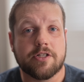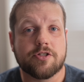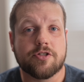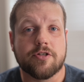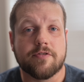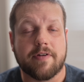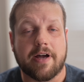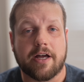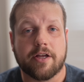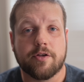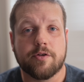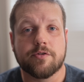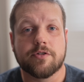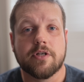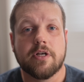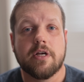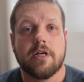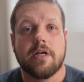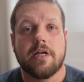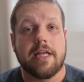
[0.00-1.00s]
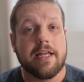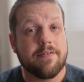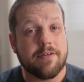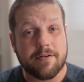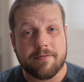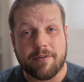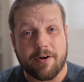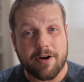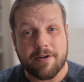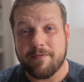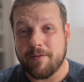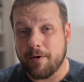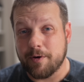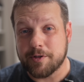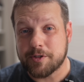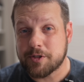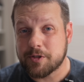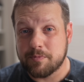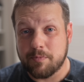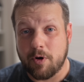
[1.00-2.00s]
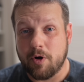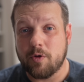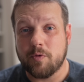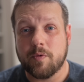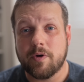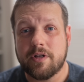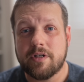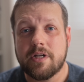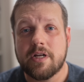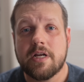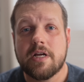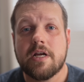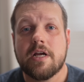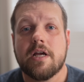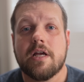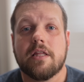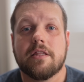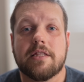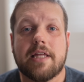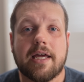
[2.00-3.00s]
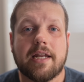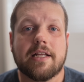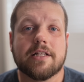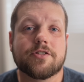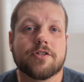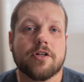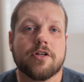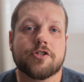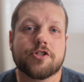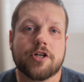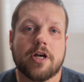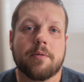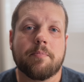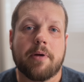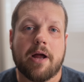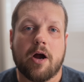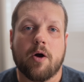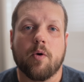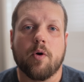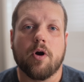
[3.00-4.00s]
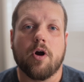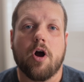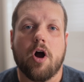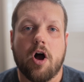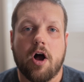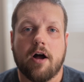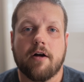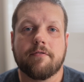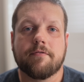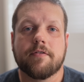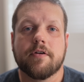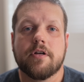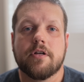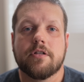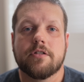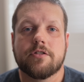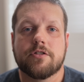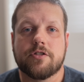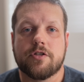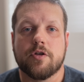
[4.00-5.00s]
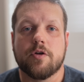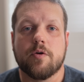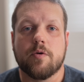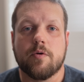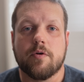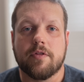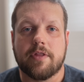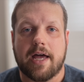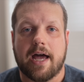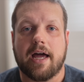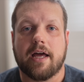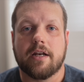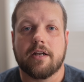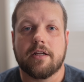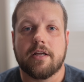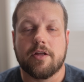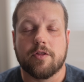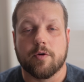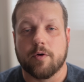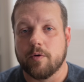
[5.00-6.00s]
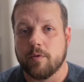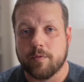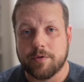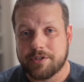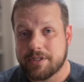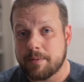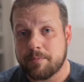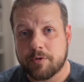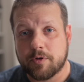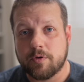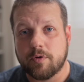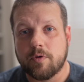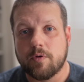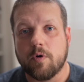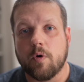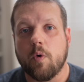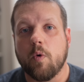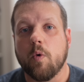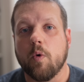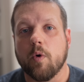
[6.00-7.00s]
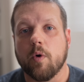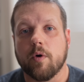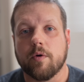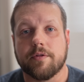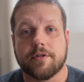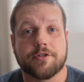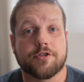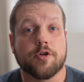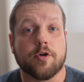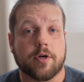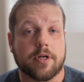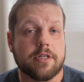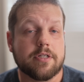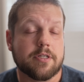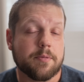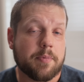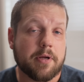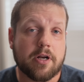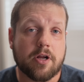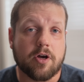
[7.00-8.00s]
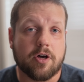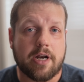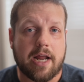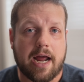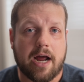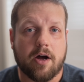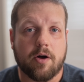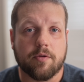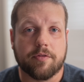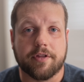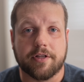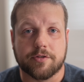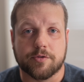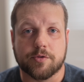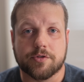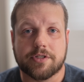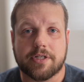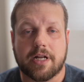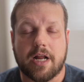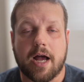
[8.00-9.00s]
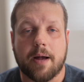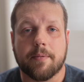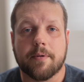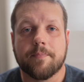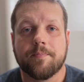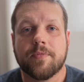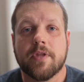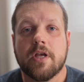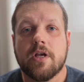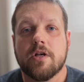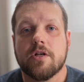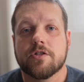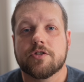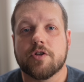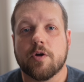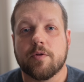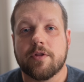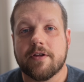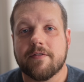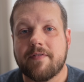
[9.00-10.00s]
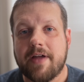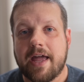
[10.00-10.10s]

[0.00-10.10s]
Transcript: these two values, even a very, very small one, then it's going to shut power off to that either receptacle or the circuit, depending on how things are set up. So the